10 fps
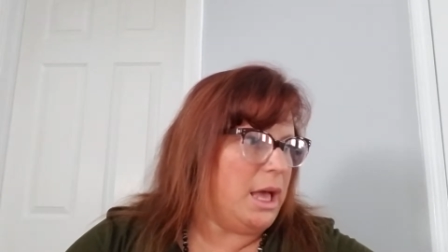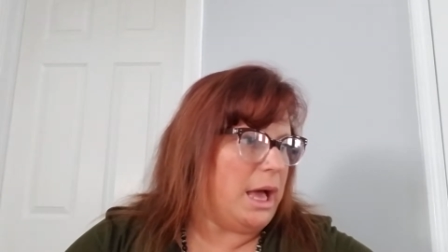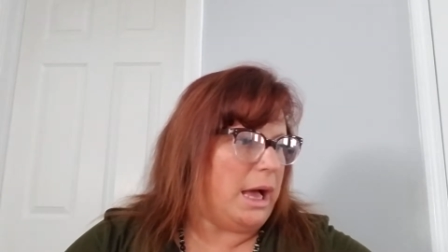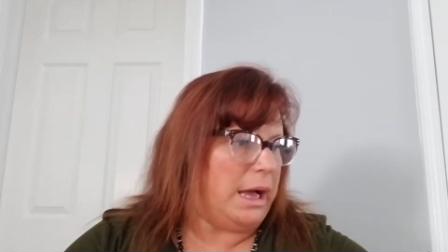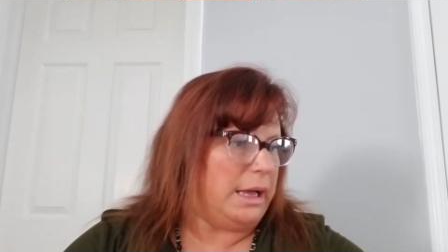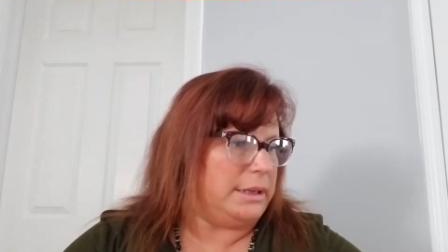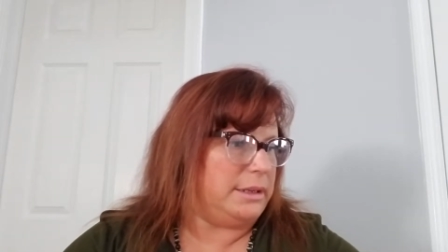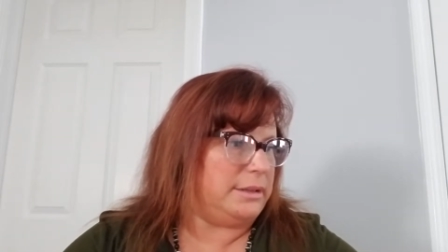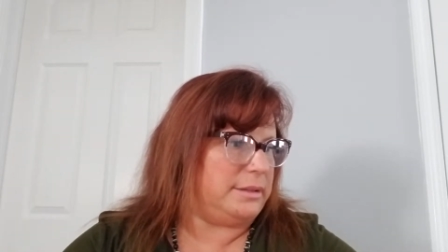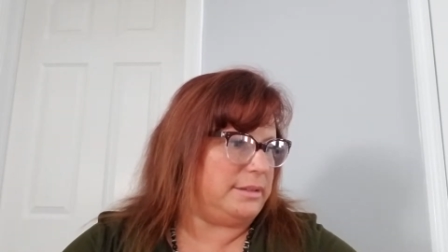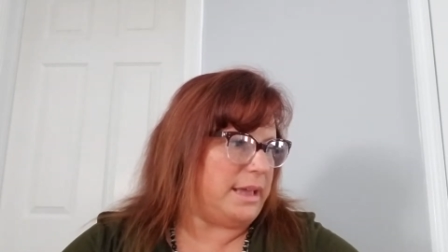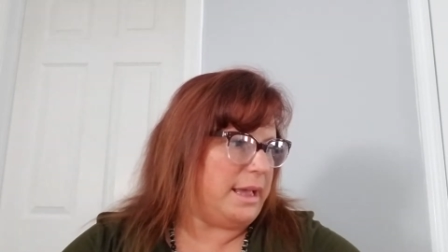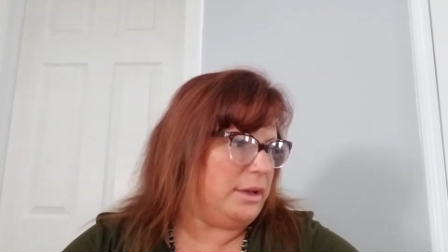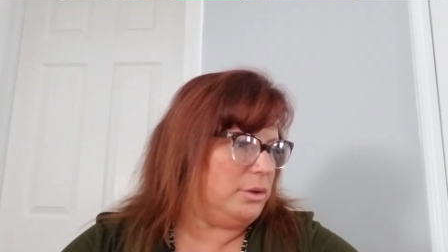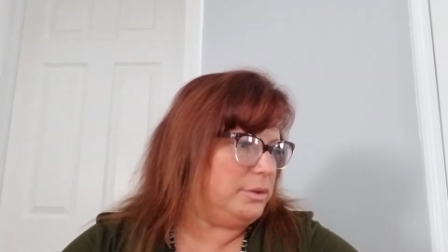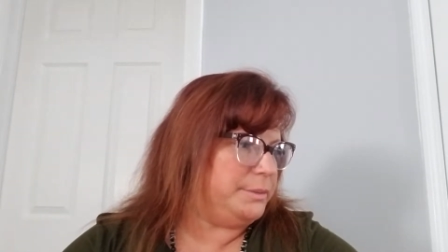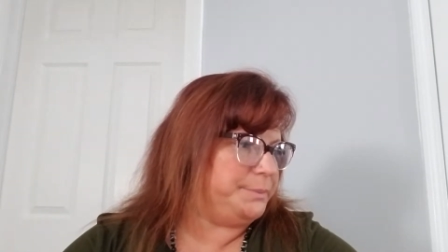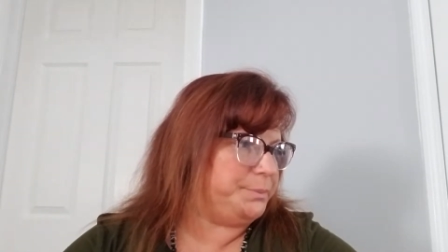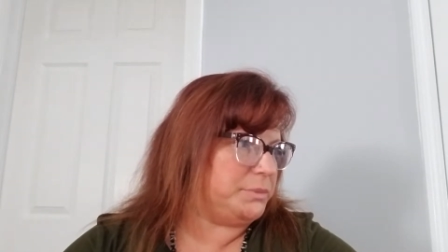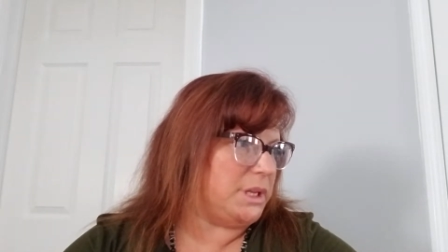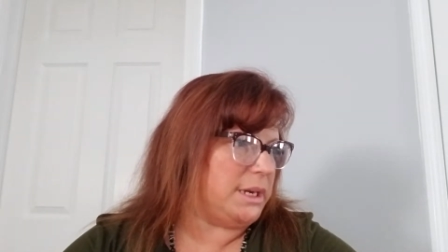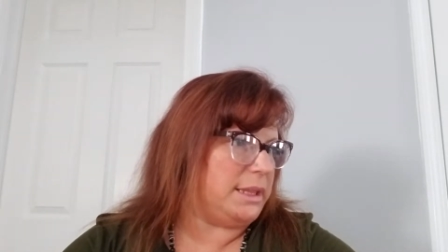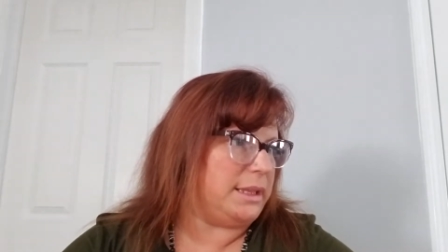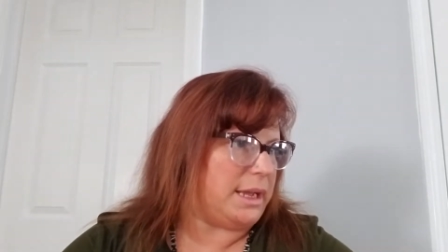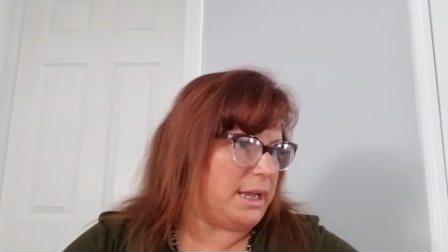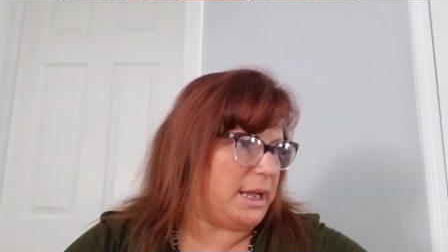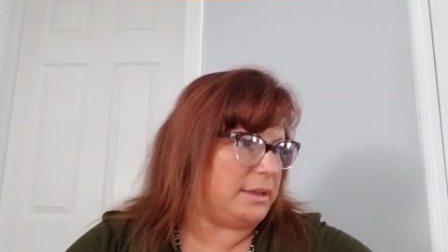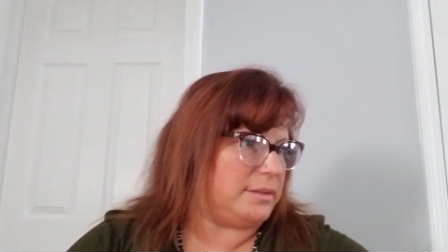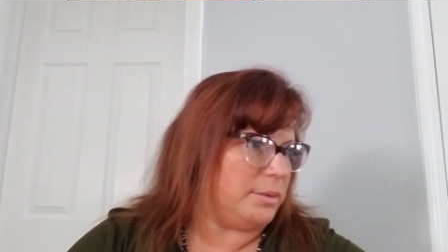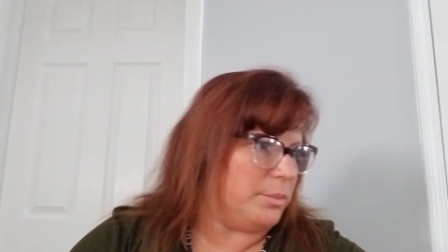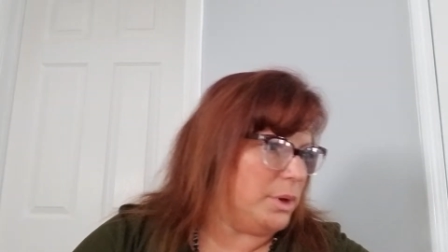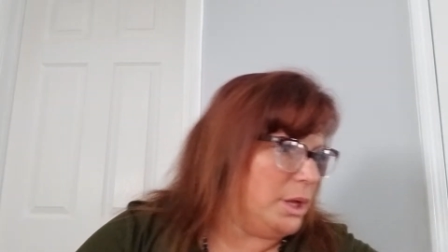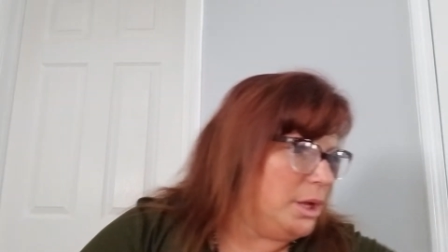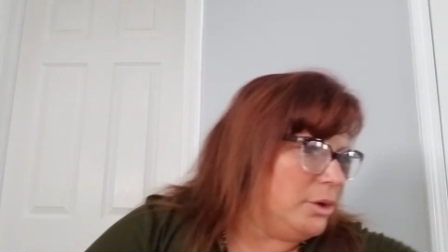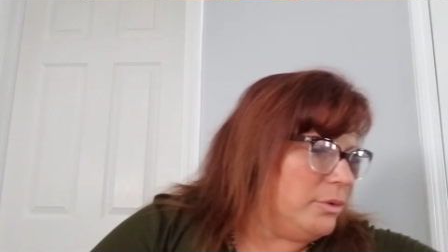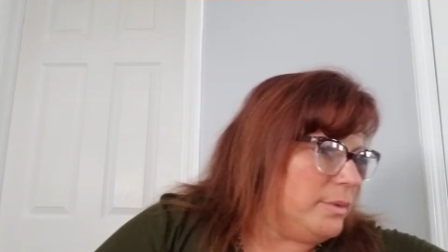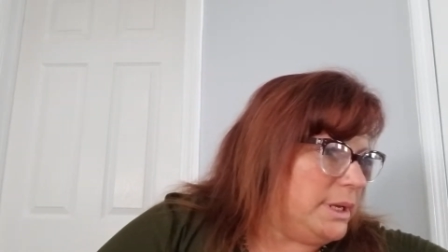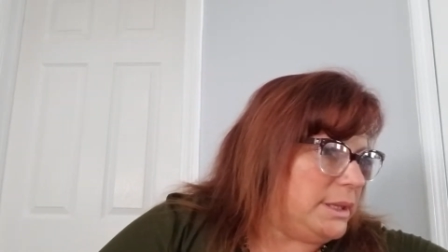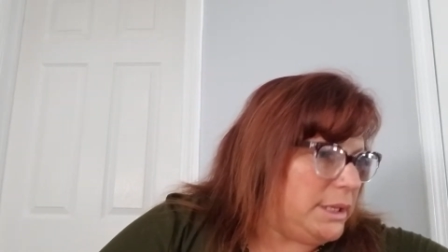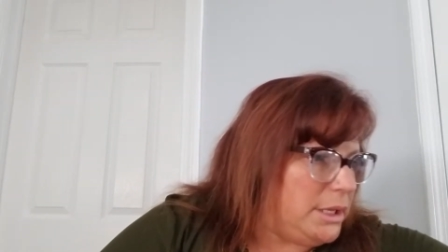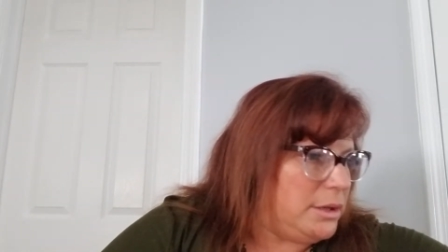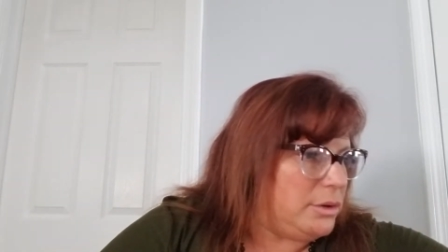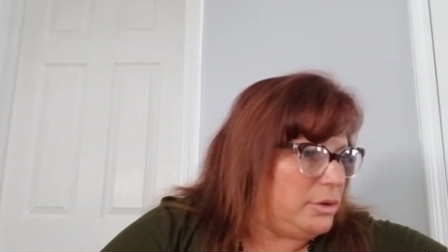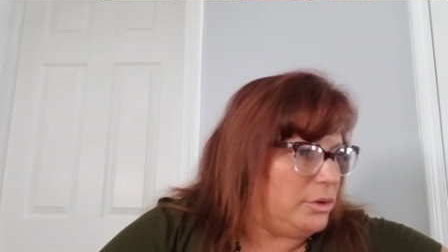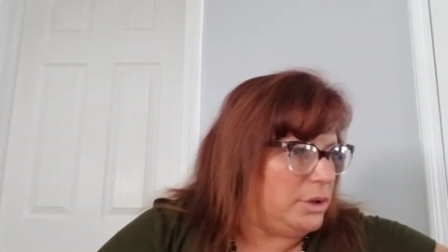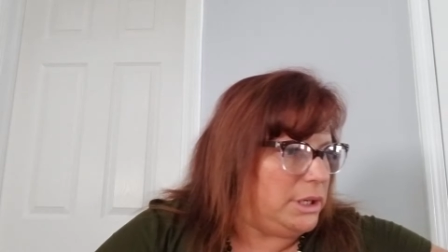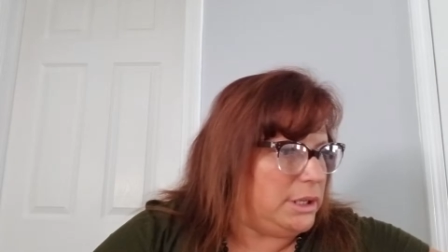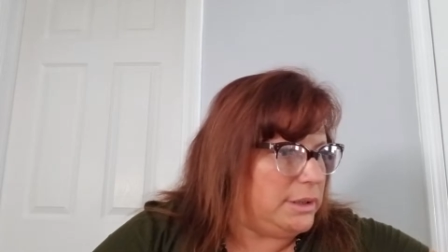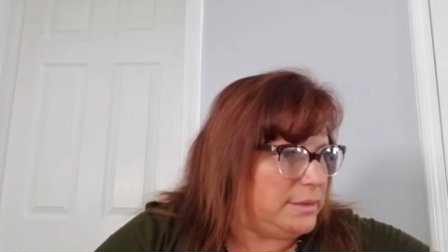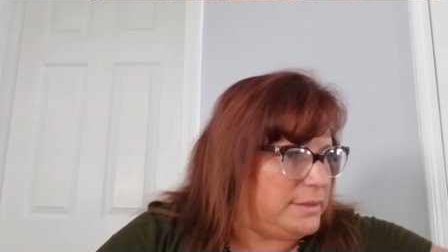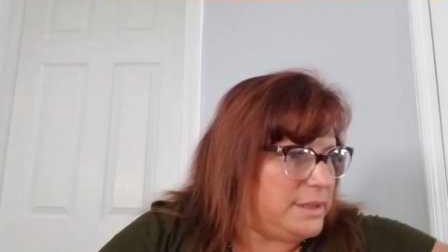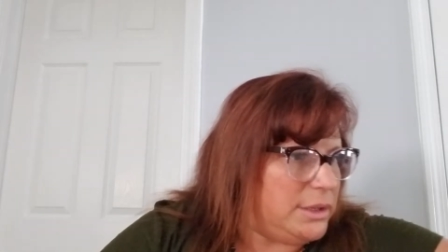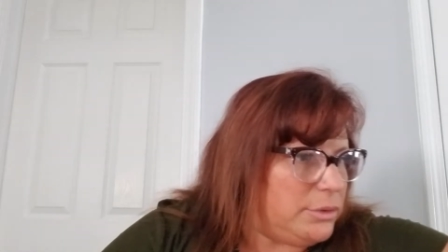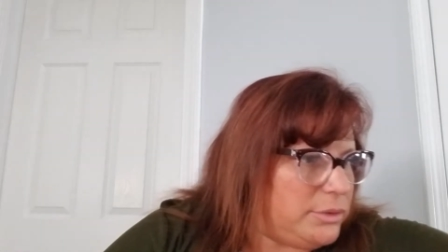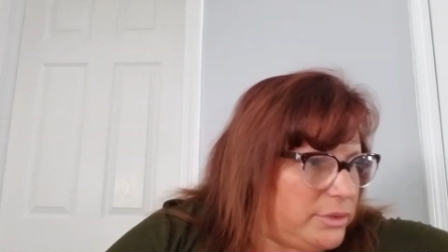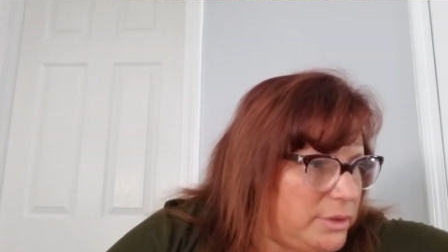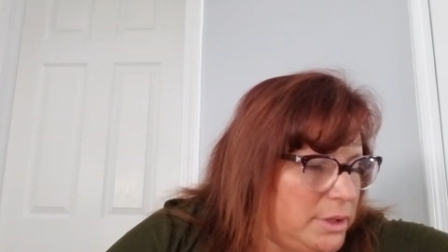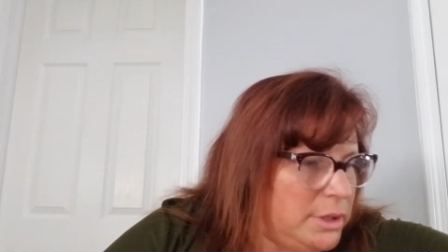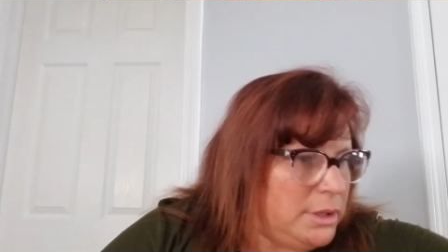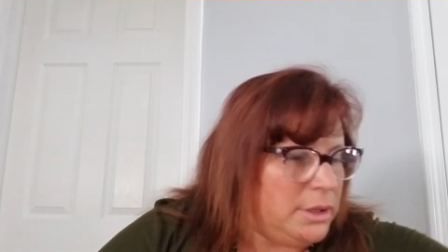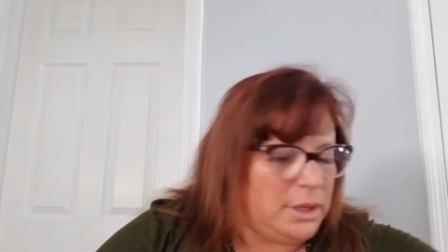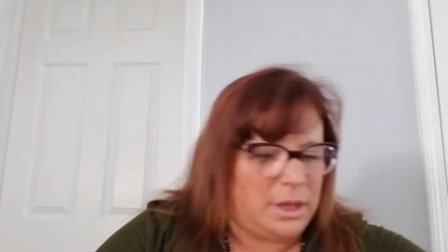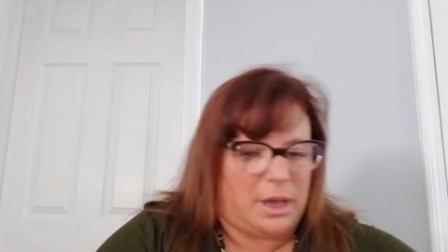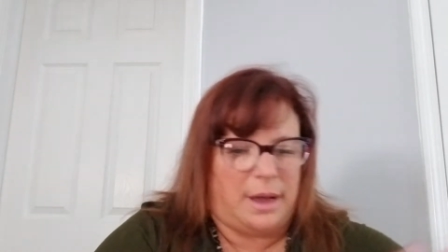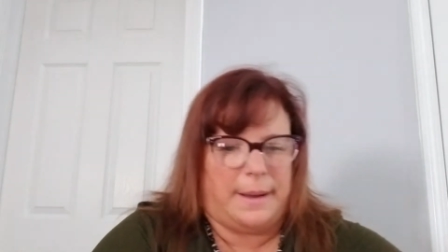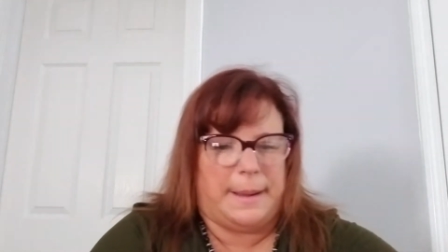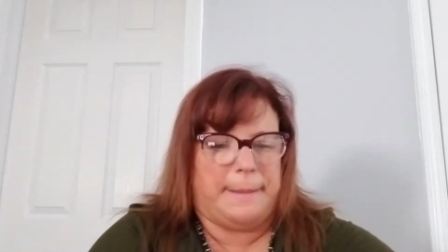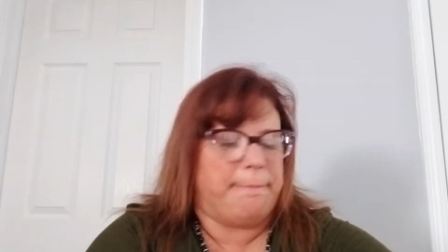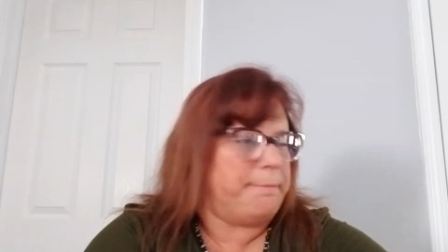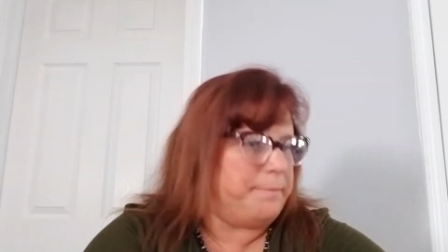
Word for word: on sale and I think I got some really good deals. Um,